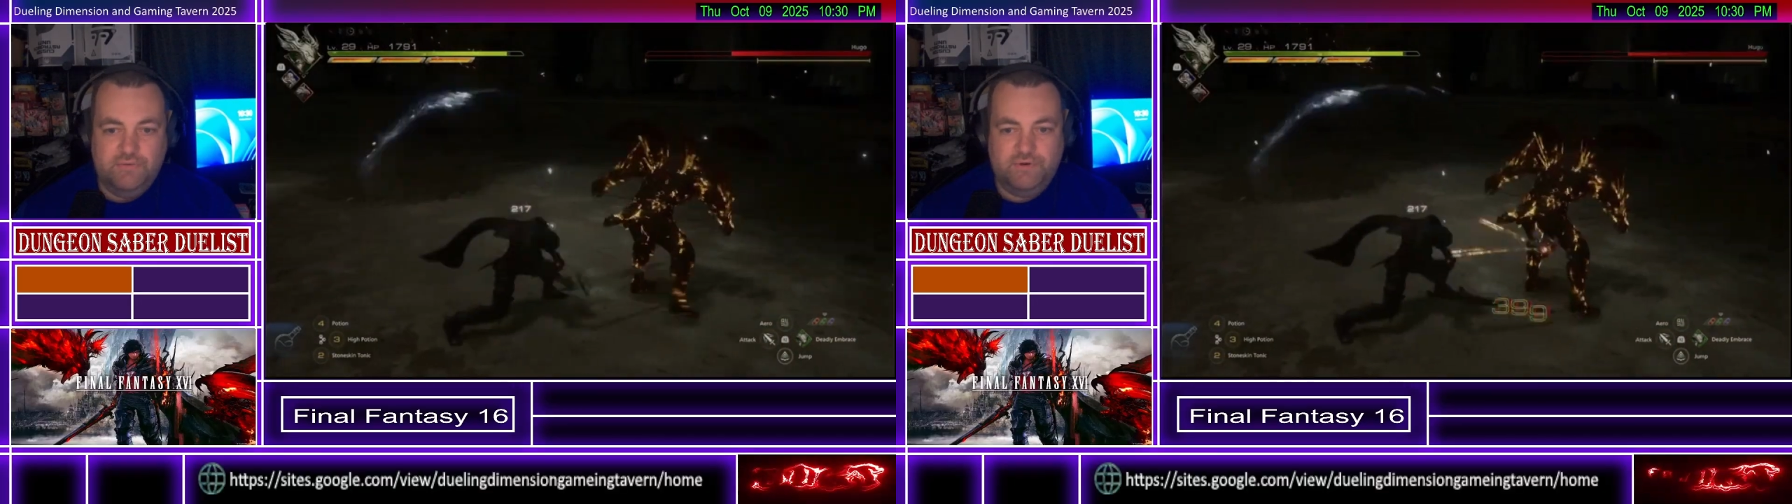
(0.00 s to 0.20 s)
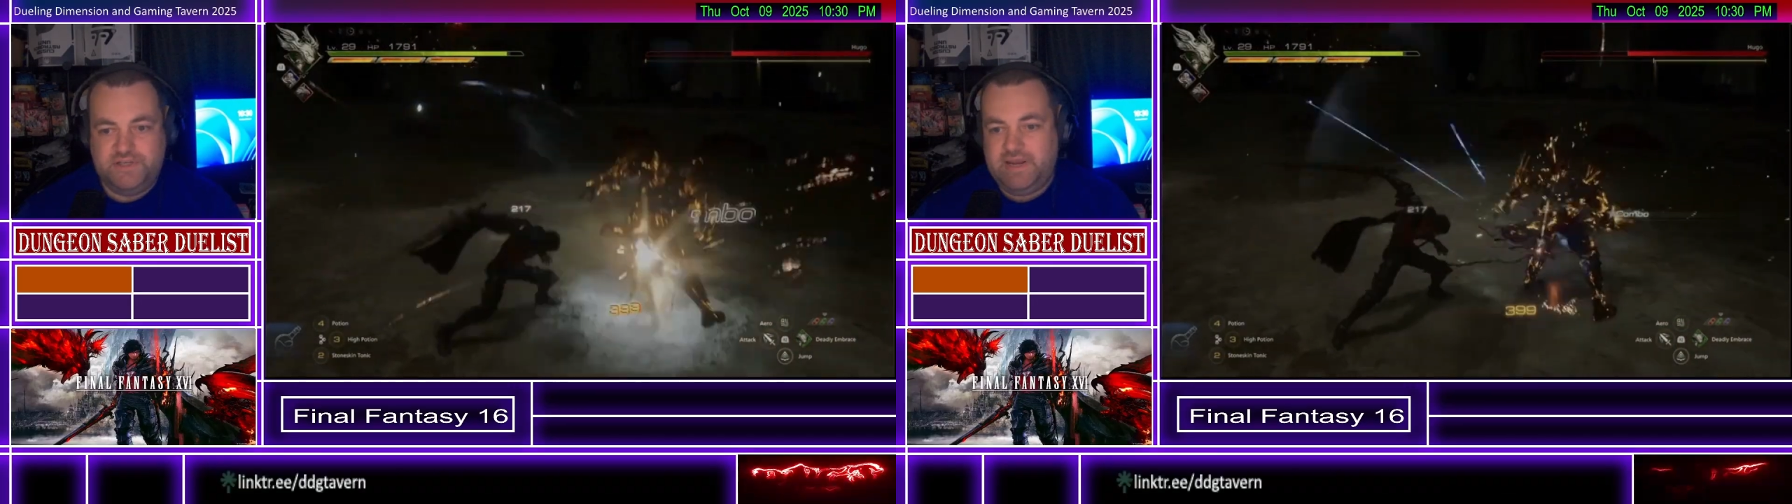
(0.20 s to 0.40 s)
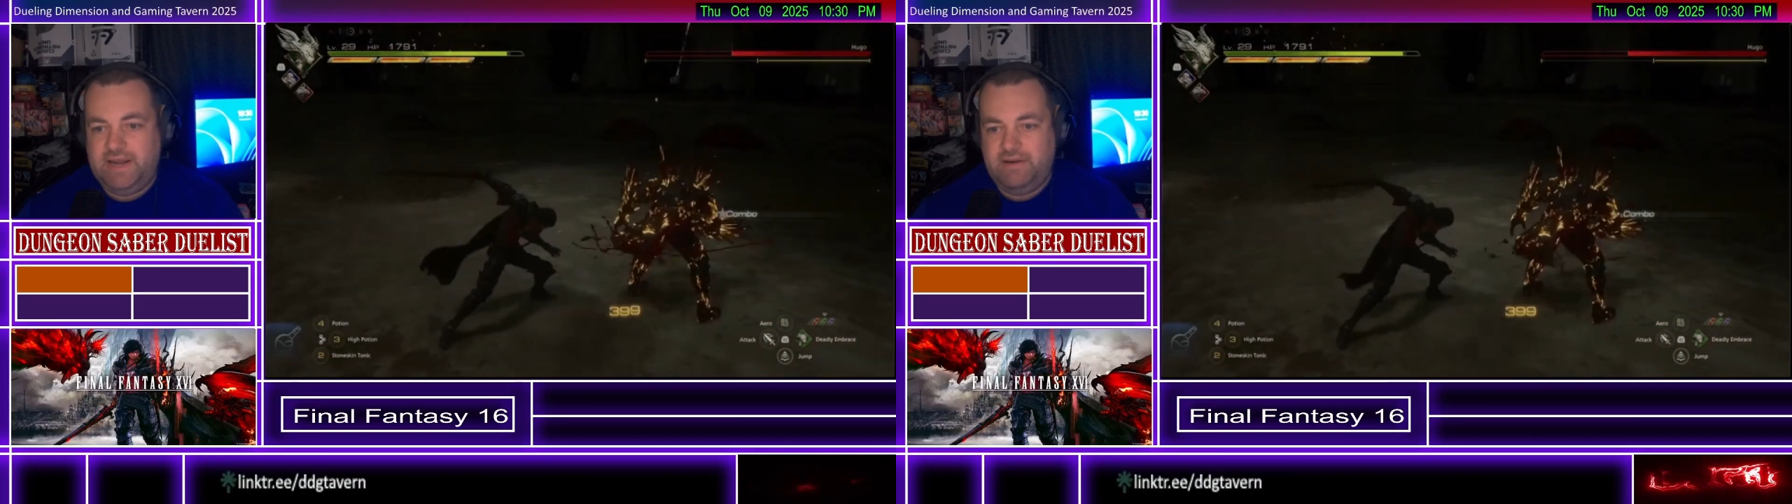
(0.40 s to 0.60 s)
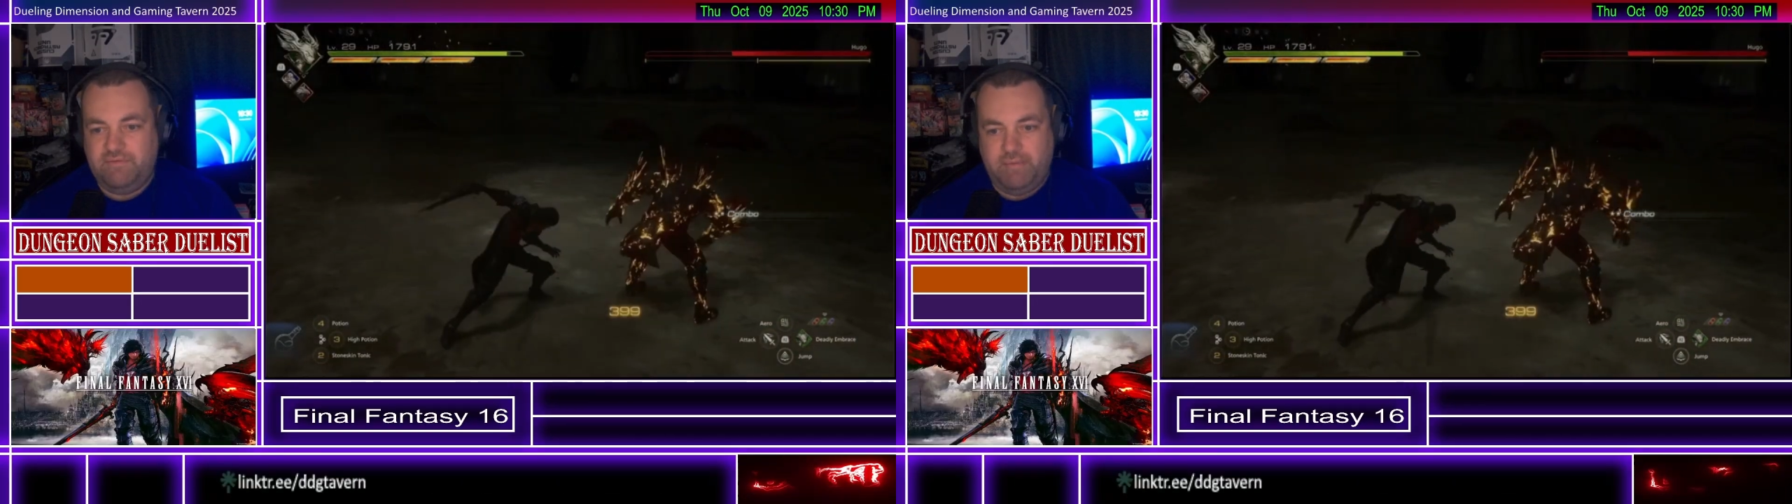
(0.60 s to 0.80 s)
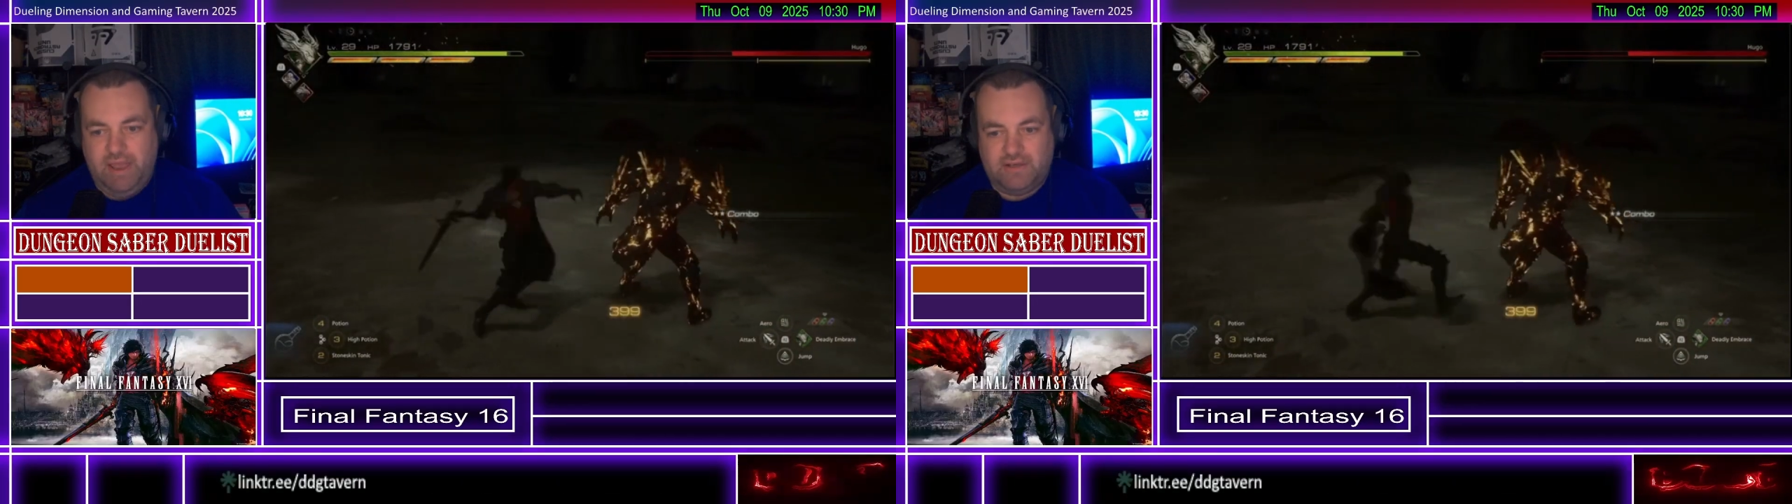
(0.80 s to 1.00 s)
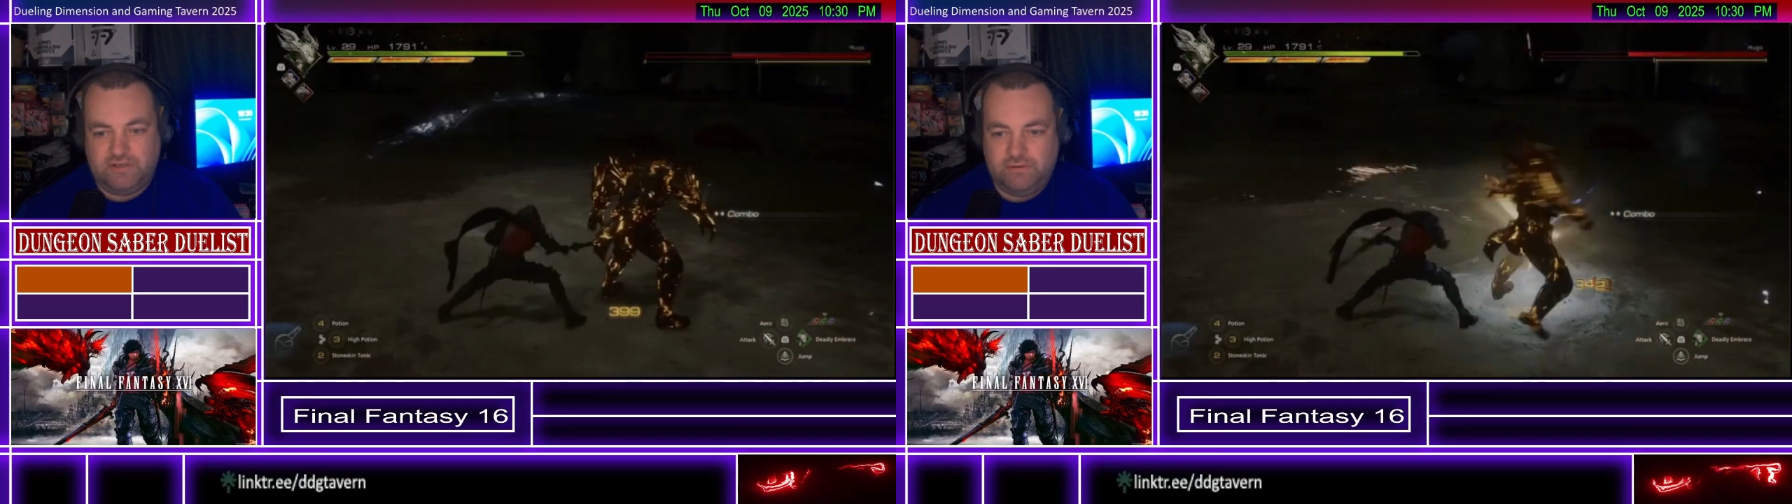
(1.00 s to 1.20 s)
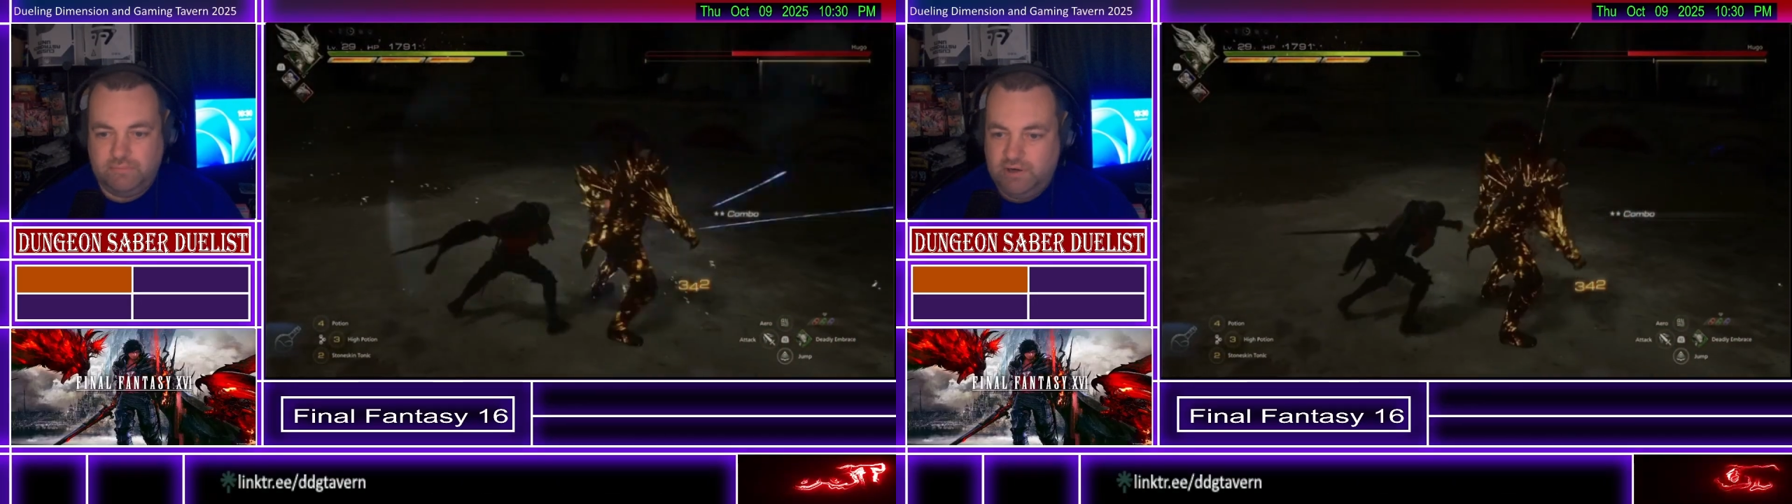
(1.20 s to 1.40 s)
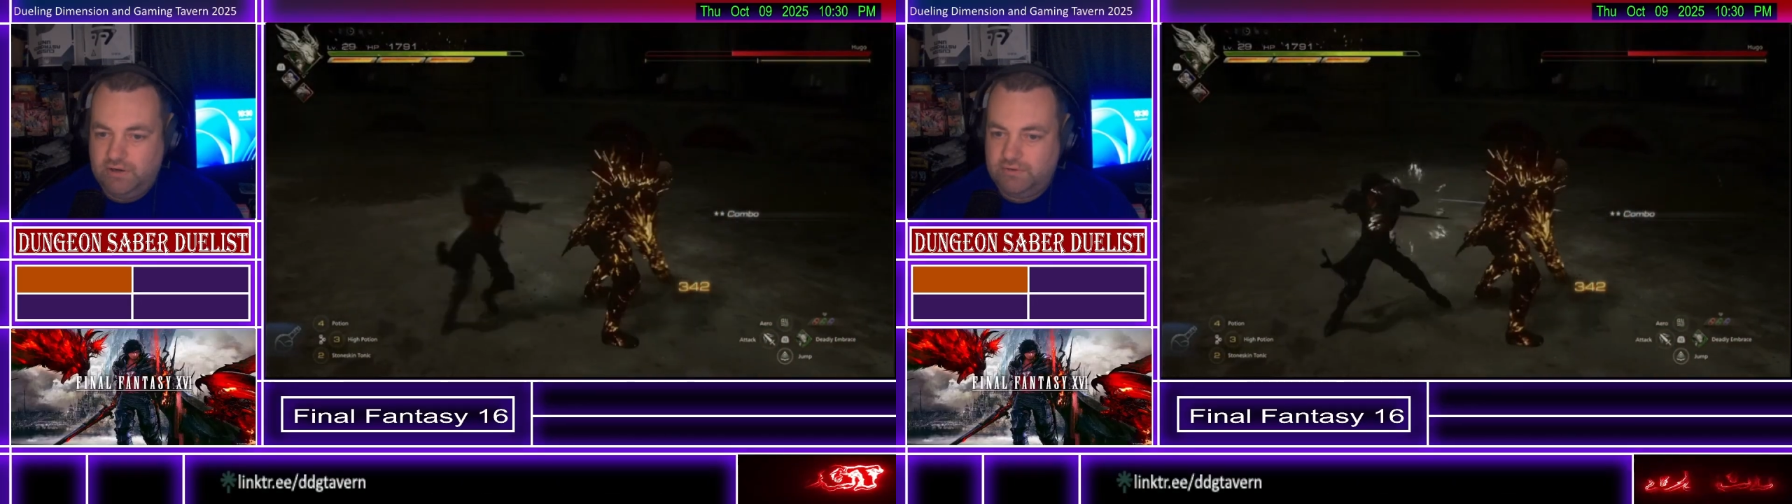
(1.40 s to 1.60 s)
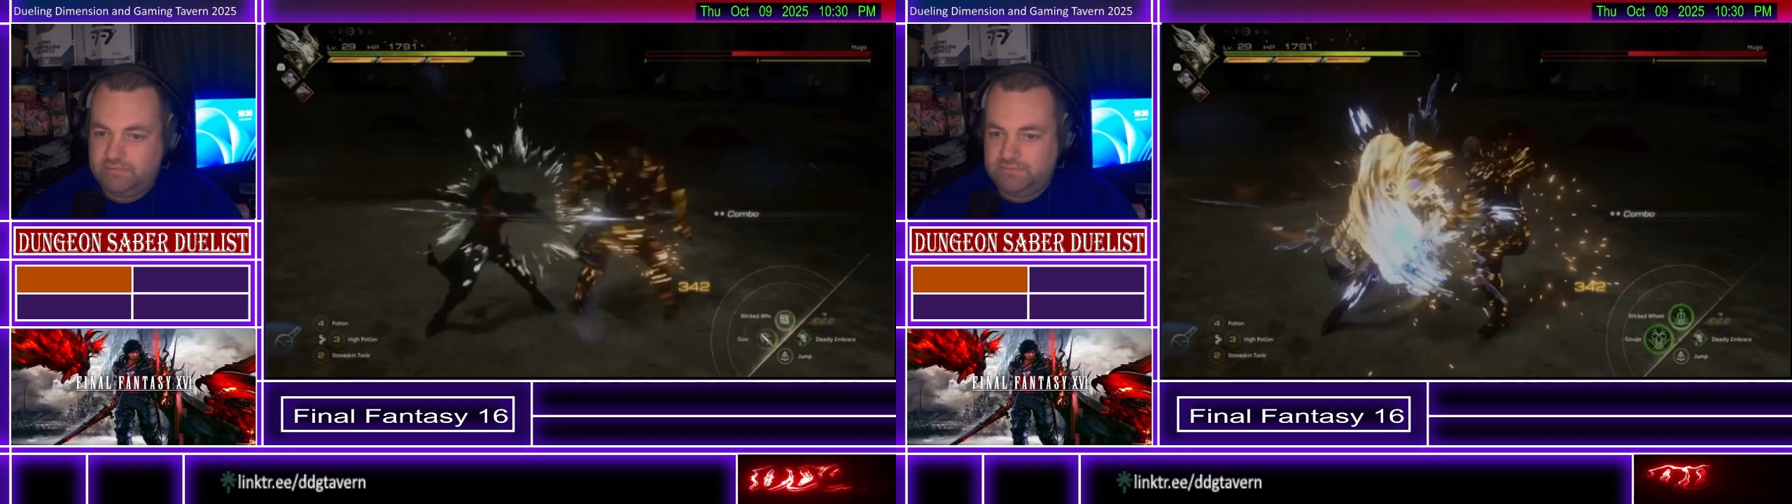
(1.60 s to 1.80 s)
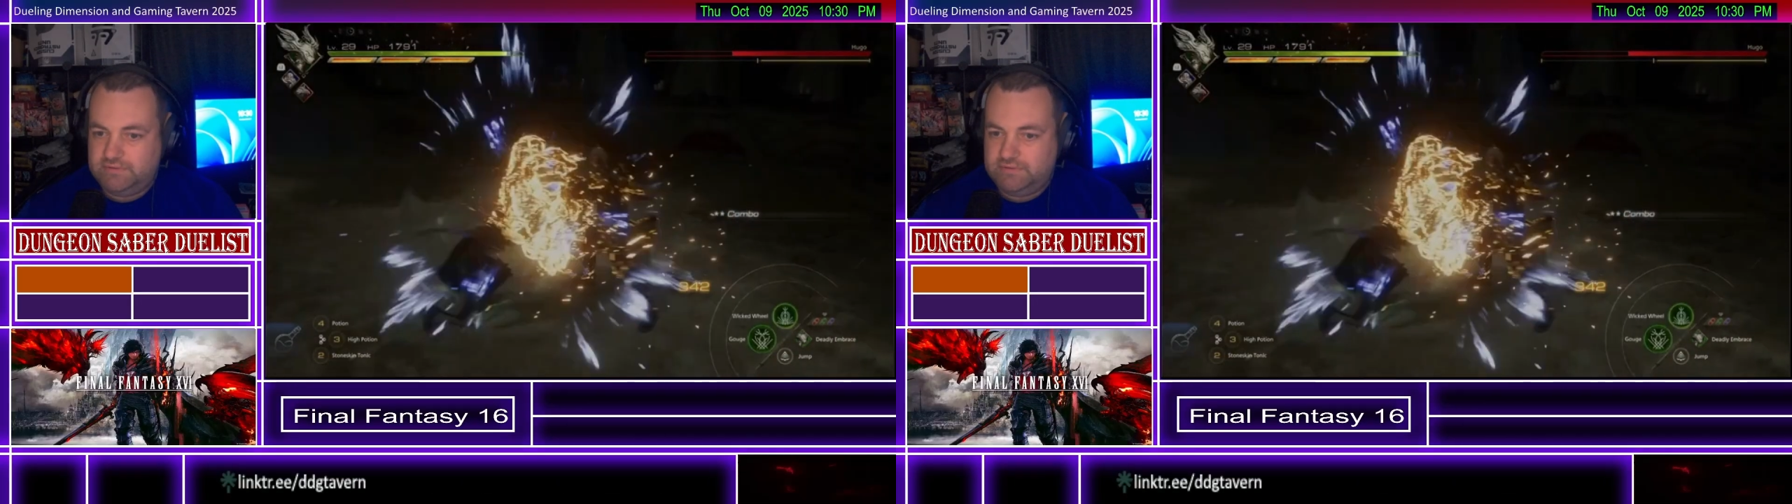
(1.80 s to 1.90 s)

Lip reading: which you can't even master them all.